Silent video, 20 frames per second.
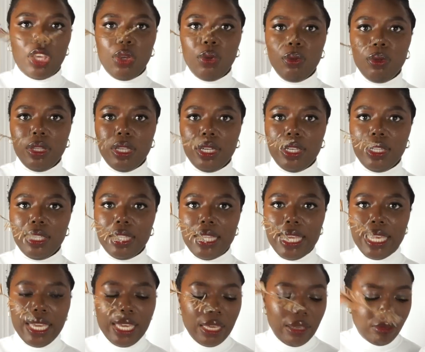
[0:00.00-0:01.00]
cute little
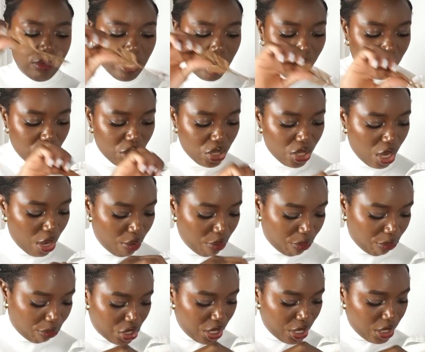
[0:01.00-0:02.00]
leaves and stuff,
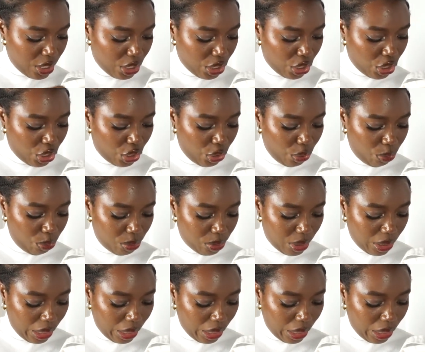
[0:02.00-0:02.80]
just cute